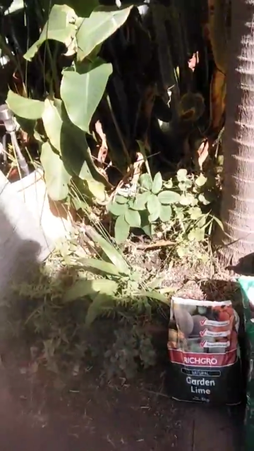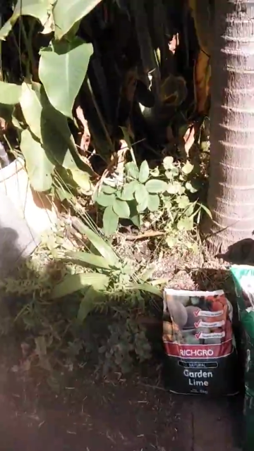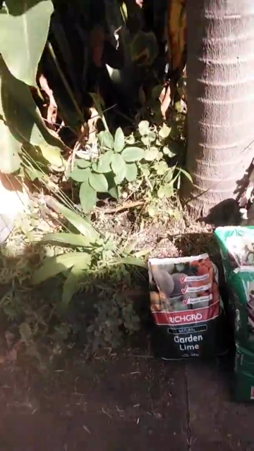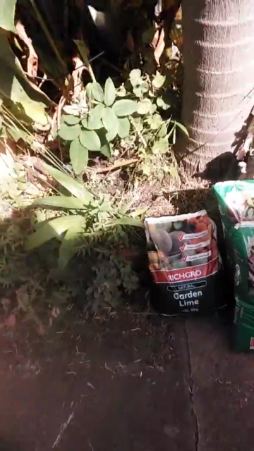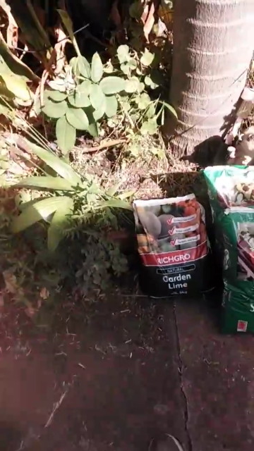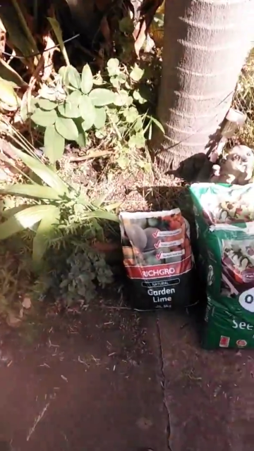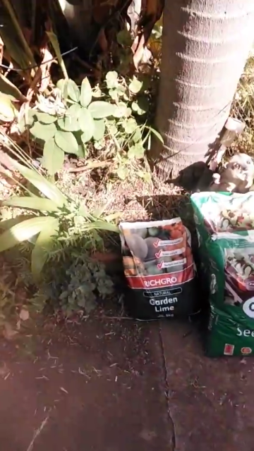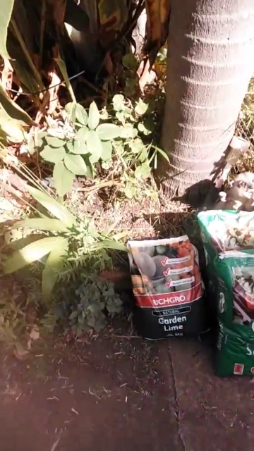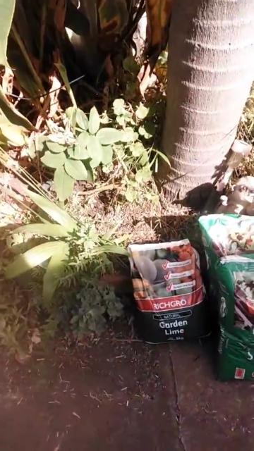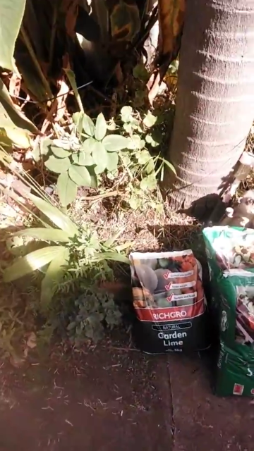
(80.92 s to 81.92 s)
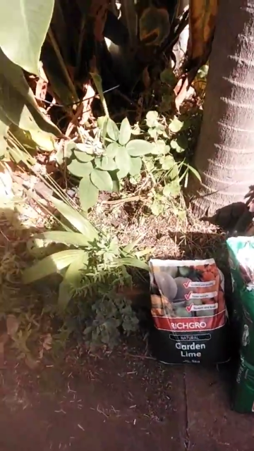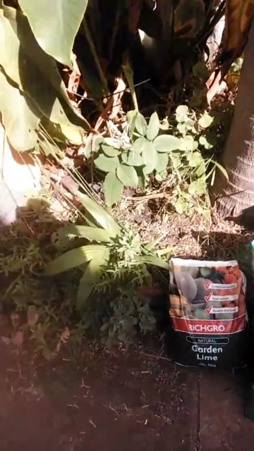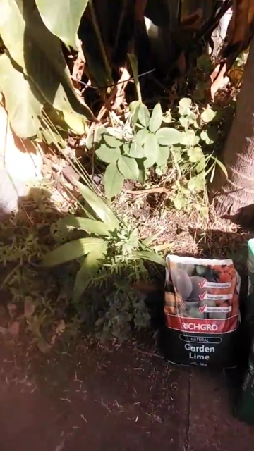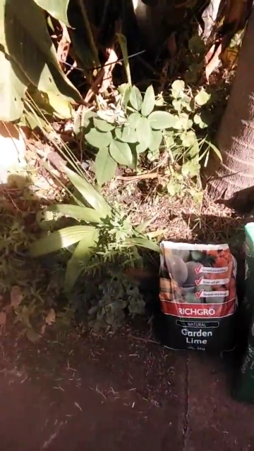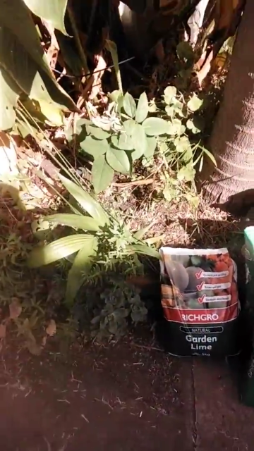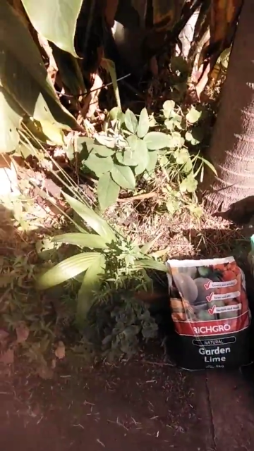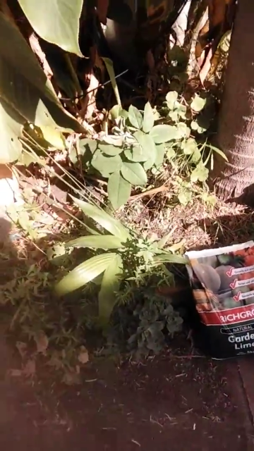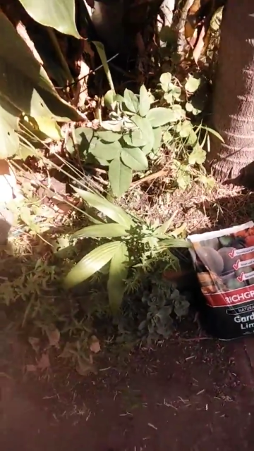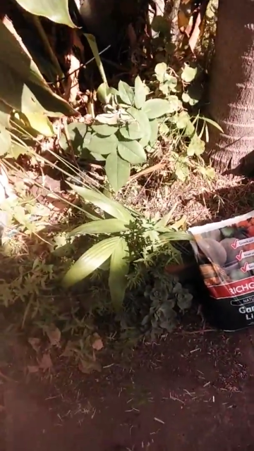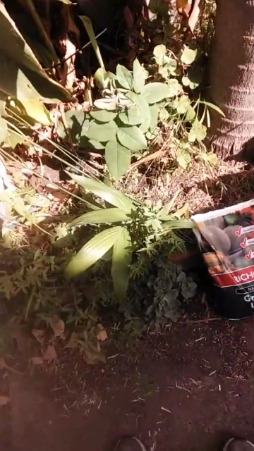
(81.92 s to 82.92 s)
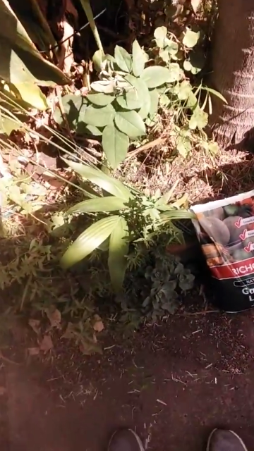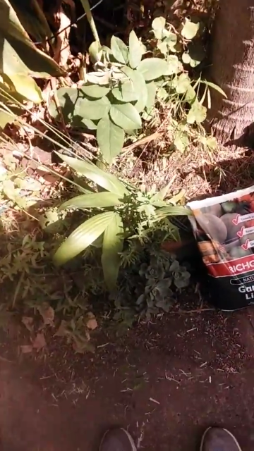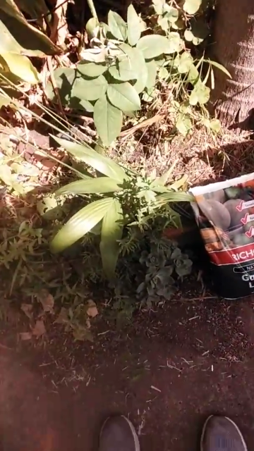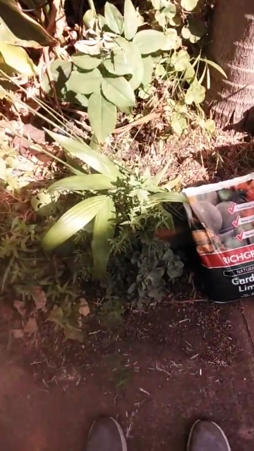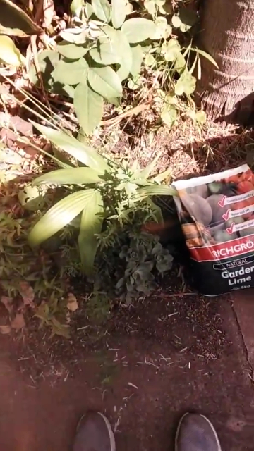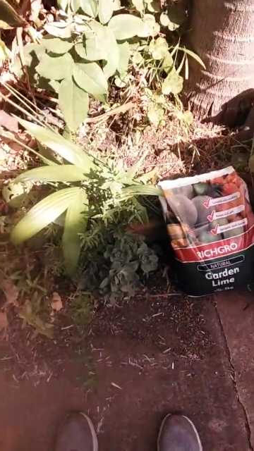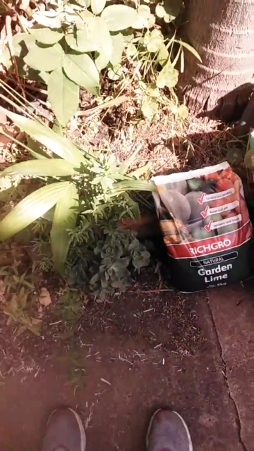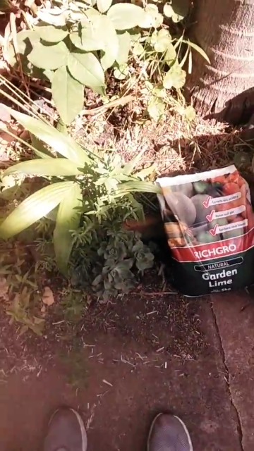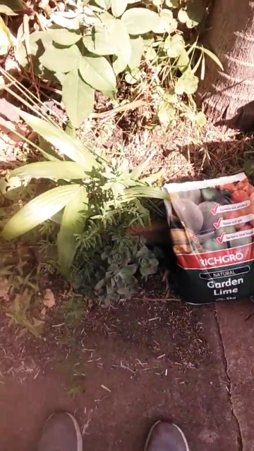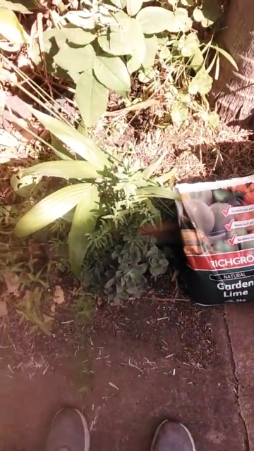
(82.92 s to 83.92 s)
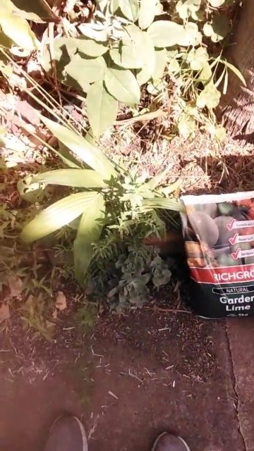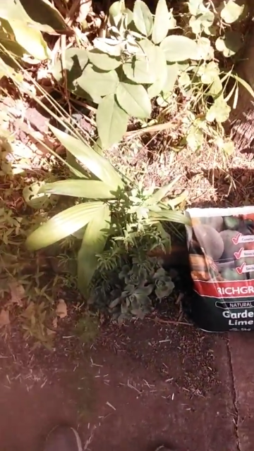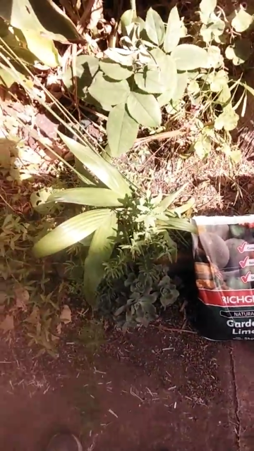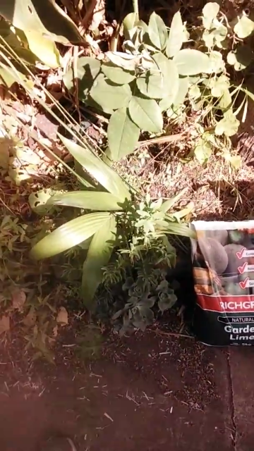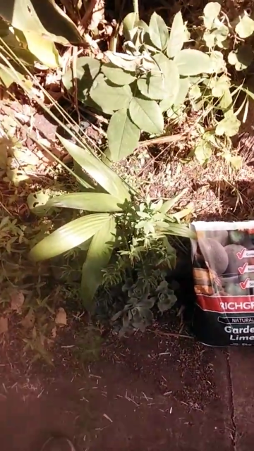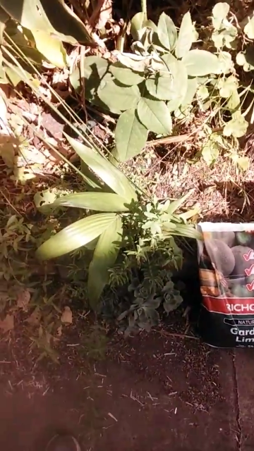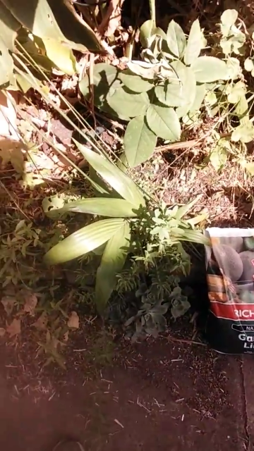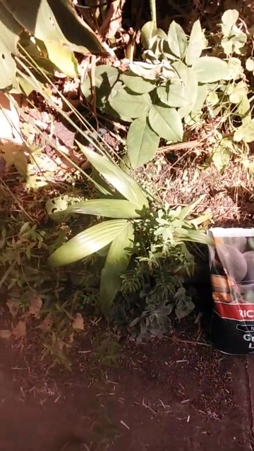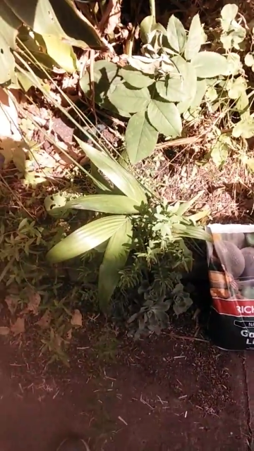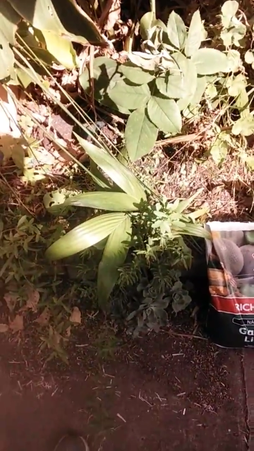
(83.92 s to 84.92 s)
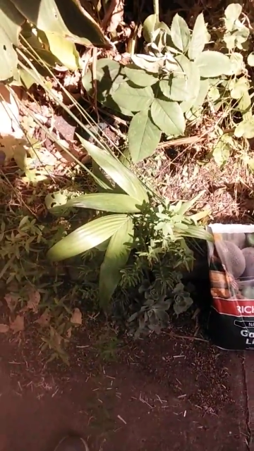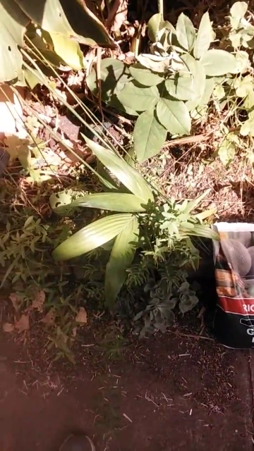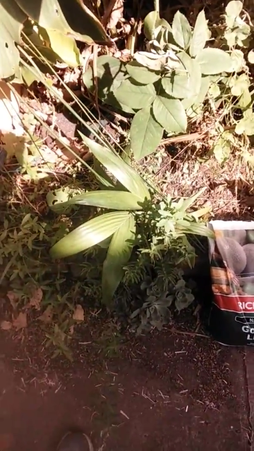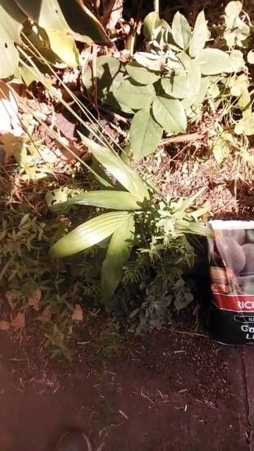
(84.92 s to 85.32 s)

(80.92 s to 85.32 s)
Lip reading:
(no speaker visible)